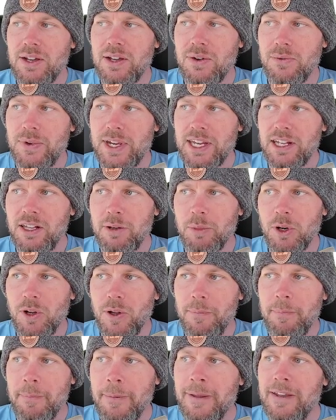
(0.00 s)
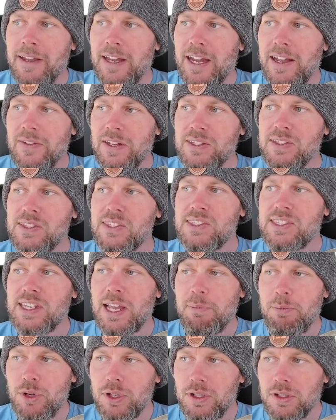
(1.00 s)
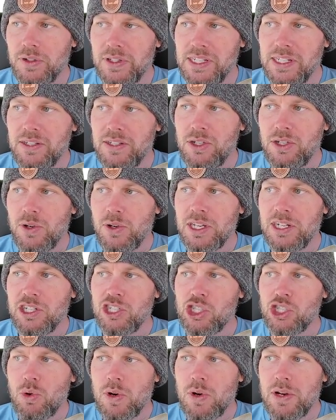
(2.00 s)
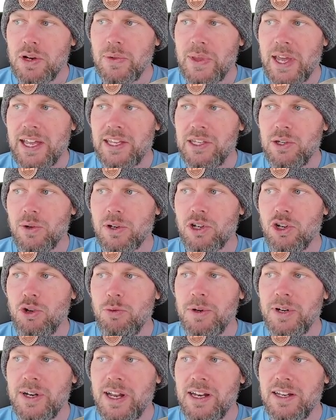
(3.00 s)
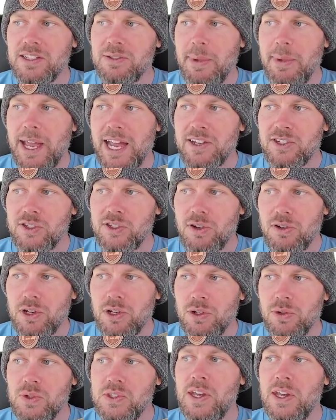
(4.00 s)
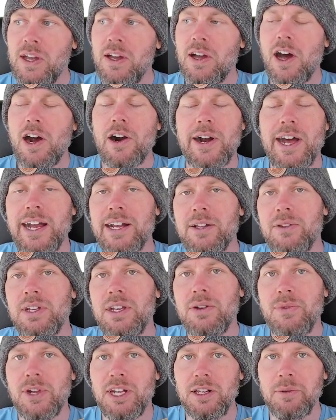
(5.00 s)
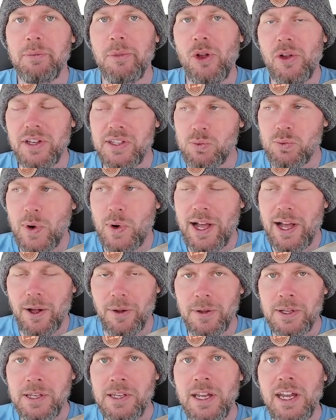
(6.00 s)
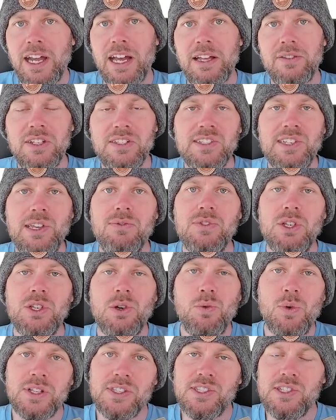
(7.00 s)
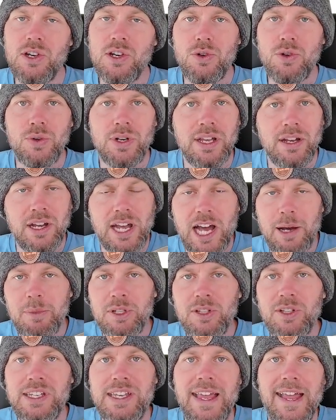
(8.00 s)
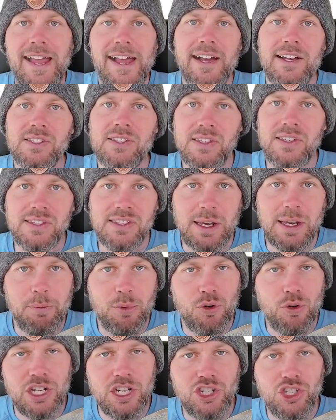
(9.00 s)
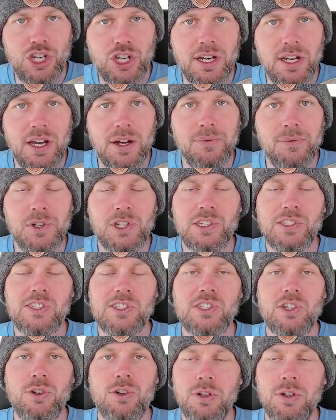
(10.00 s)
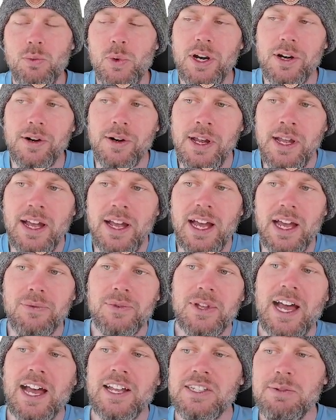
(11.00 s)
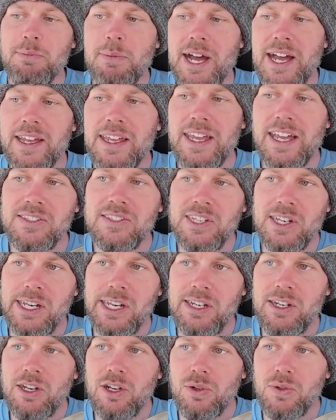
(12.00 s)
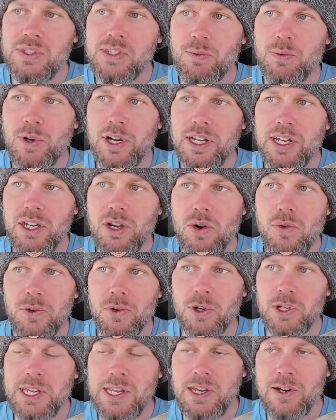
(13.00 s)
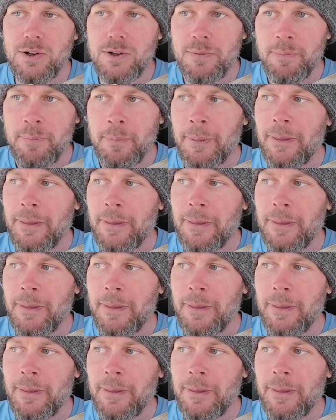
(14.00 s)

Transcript: available. And then separately, you can ensure that your Kubernetes master nodes are highly available as well. And this gives you what's known commonly as separation of concern, where I've got my etcd nodes running over here,